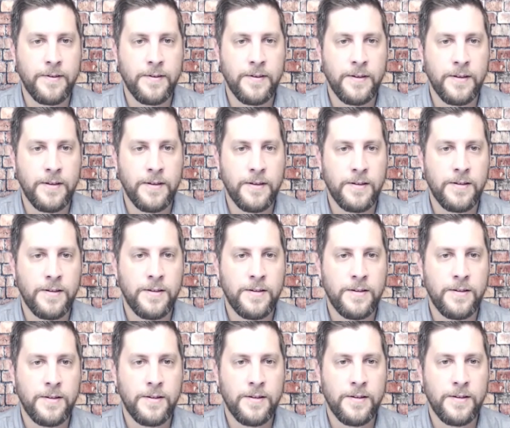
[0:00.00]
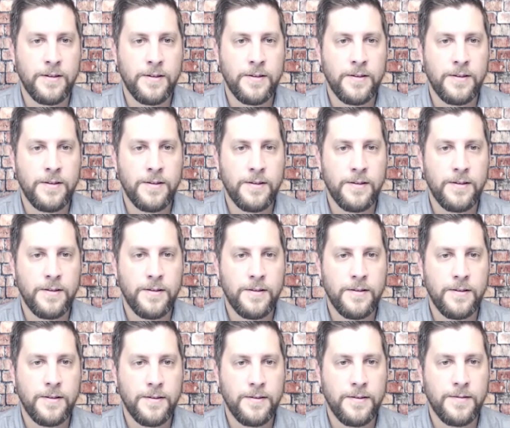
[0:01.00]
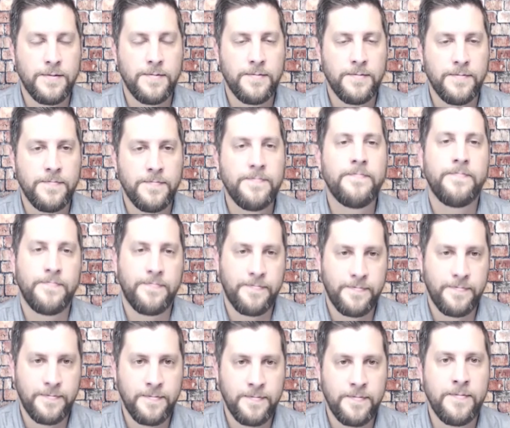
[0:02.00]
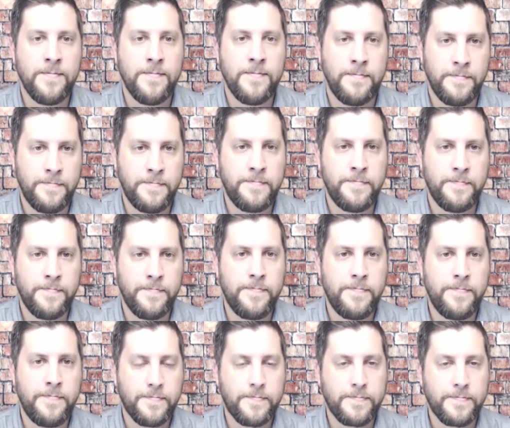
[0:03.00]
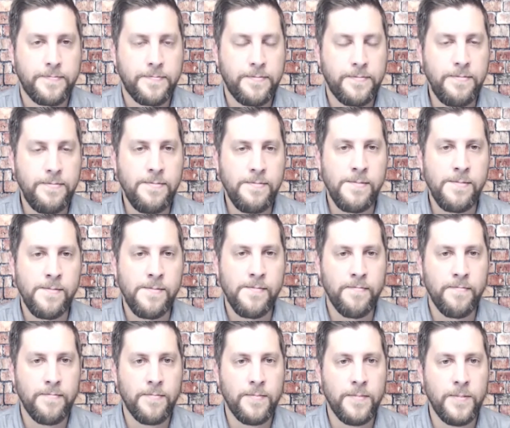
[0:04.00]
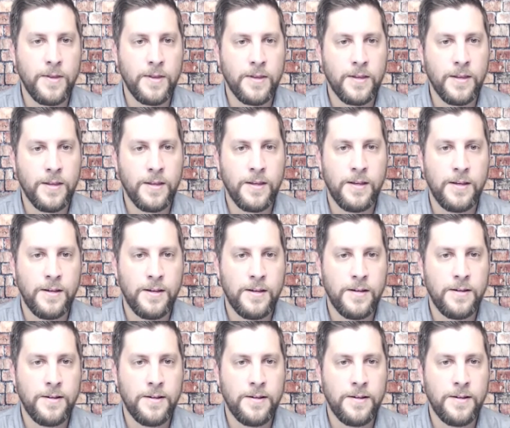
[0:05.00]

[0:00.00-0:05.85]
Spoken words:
[no speech]